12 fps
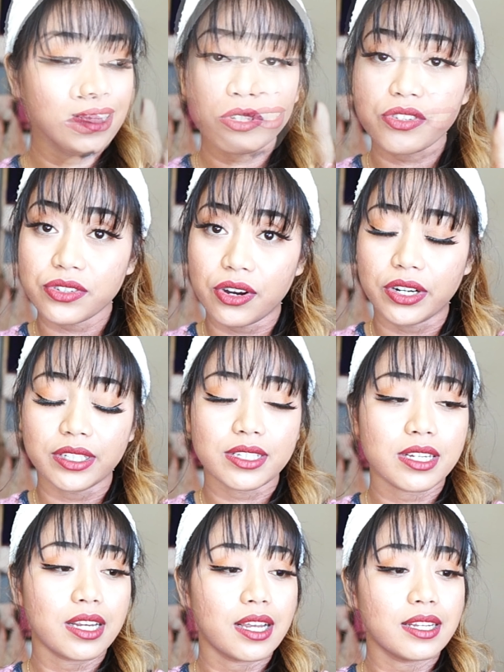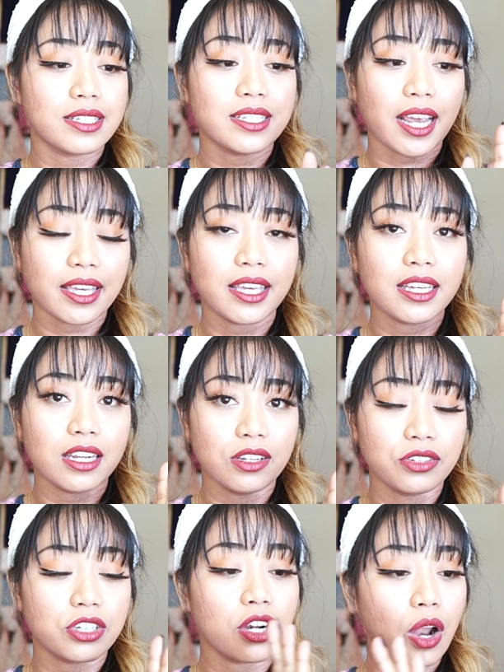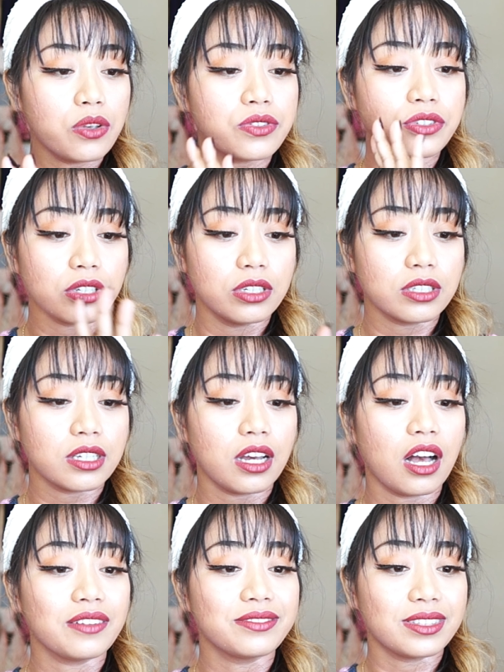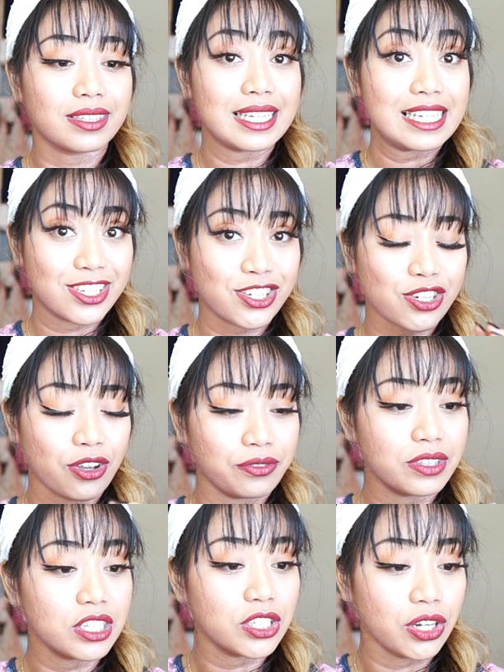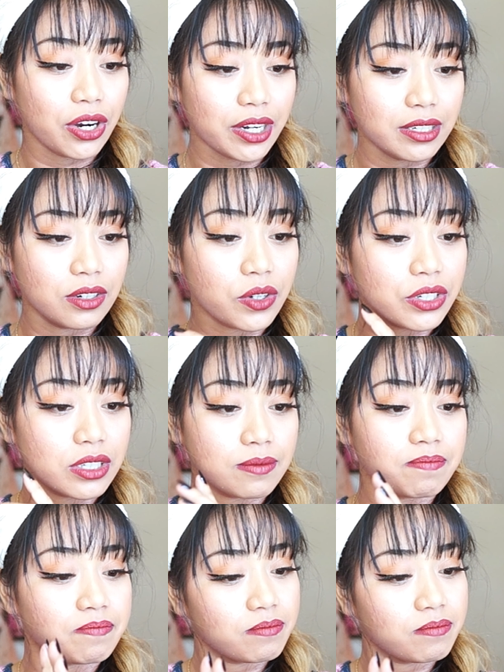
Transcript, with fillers: We'll start taking a look closer look of each of the yarn or the